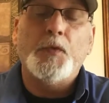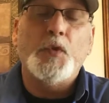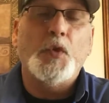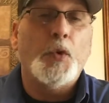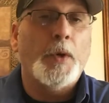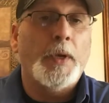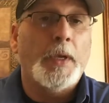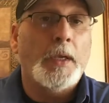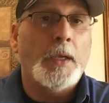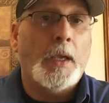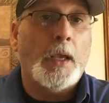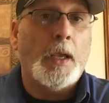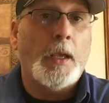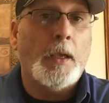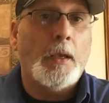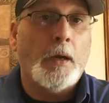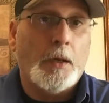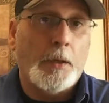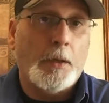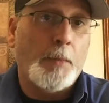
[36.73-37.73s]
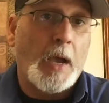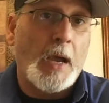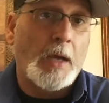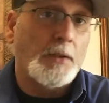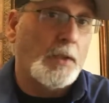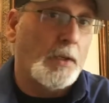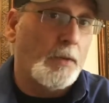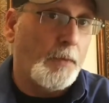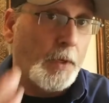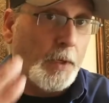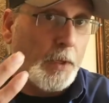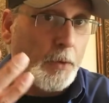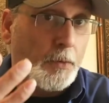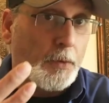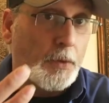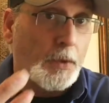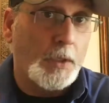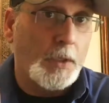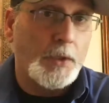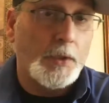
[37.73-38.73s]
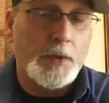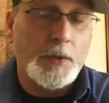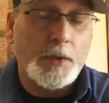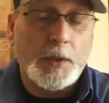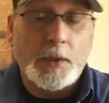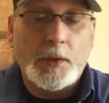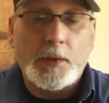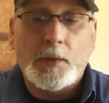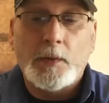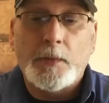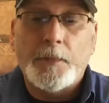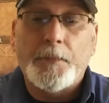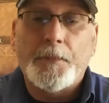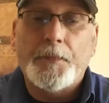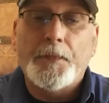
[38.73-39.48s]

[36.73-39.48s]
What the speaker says: doing a unboxing video such as this.